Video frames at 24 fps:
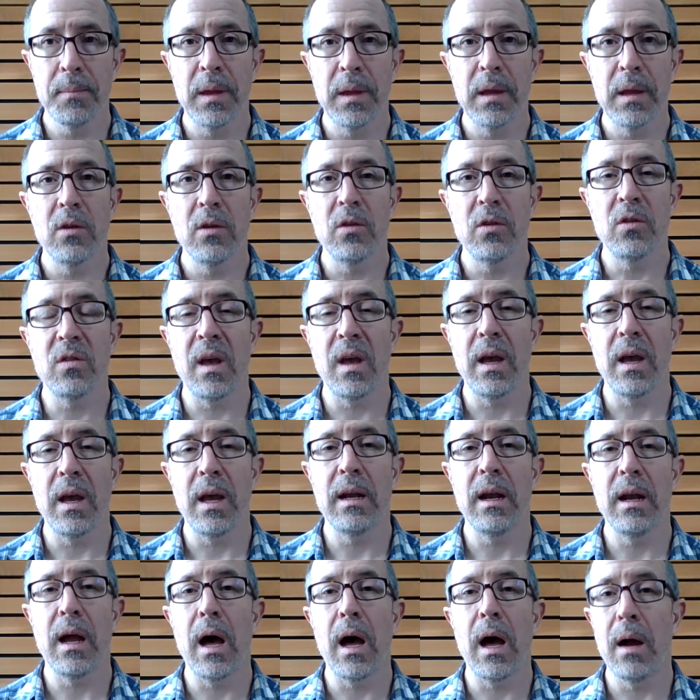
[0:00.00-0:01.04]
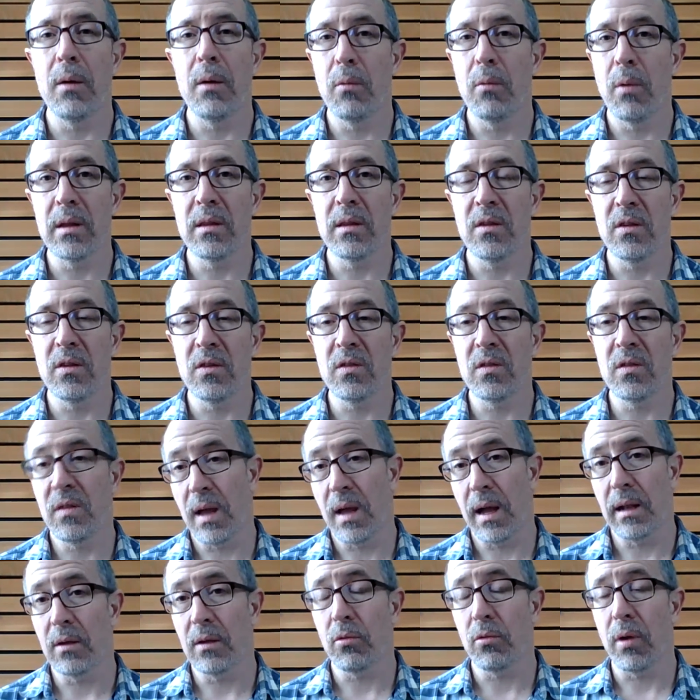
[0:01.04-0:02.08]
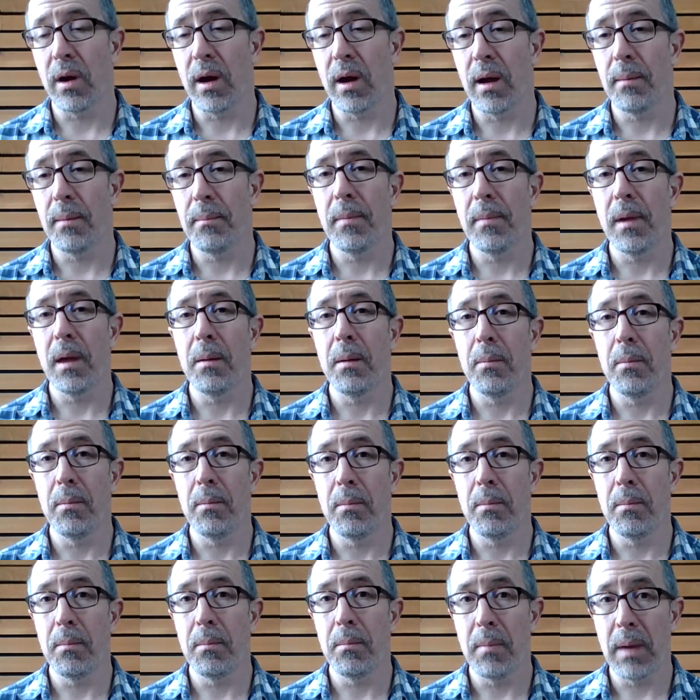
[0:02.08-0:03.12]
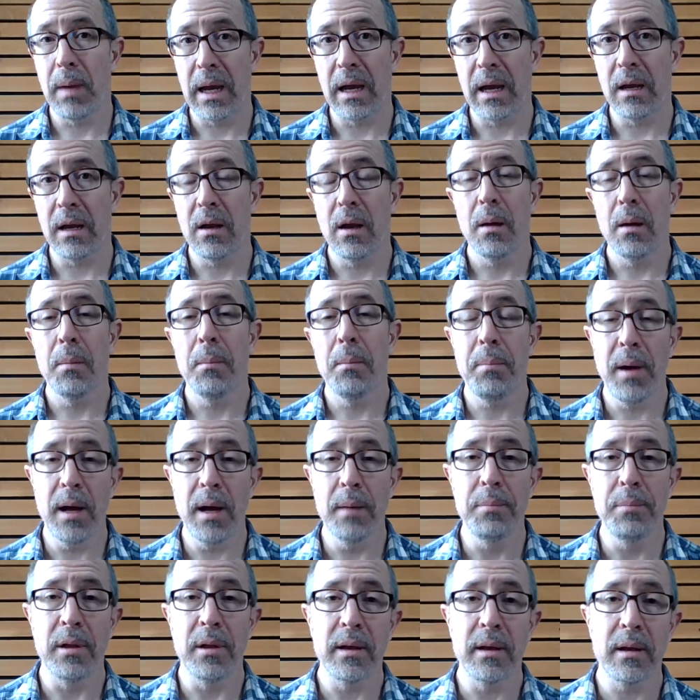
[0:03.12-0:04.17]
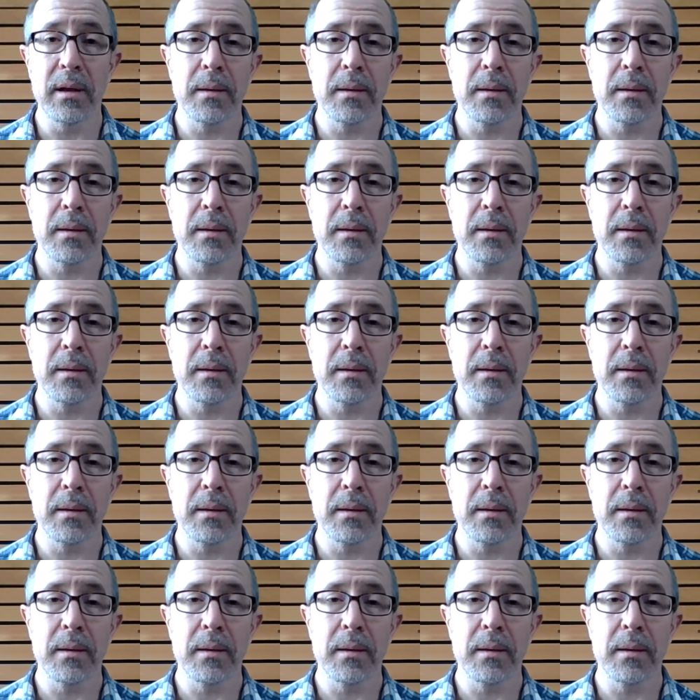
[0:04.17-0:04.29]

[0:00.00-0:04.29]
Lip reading: saying, I want this telegram made public.